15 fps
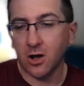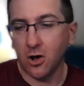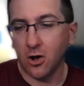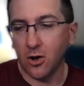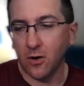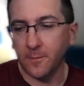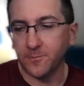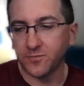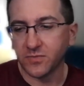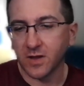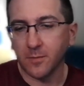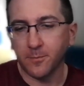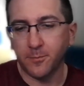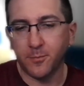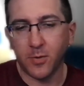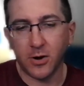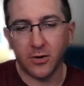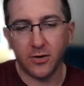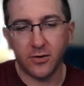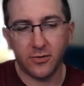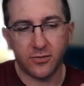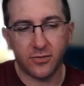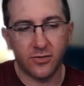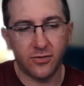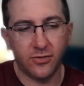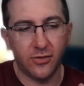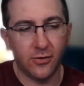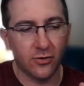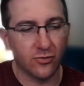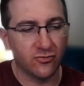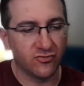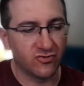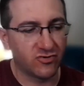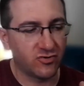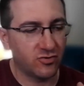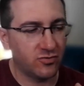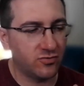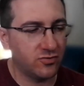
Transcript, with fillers: Um, but there's